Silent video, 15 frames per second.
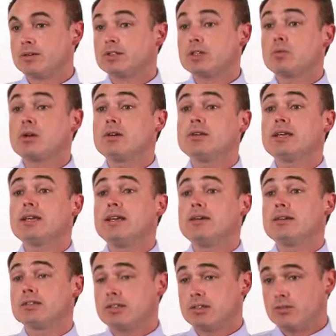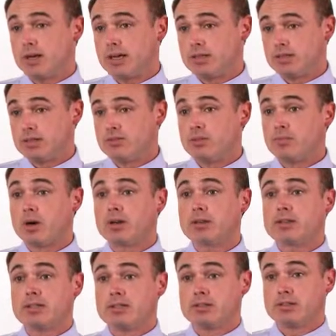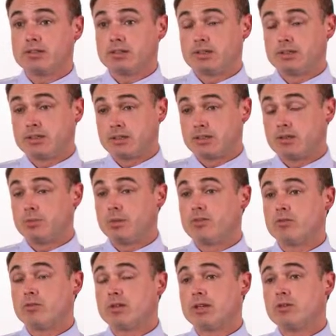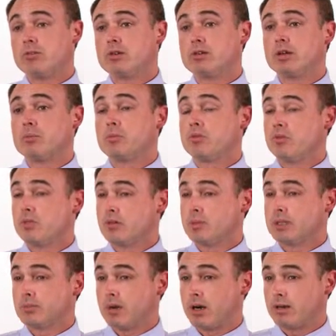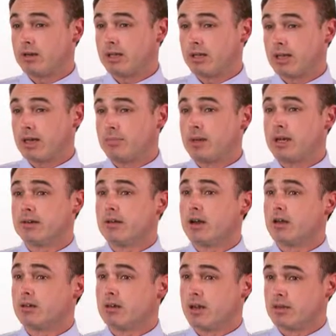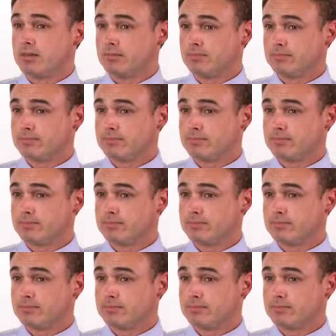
So what are the key considerations for marketeers to consider before they run a performance marketing campaign online?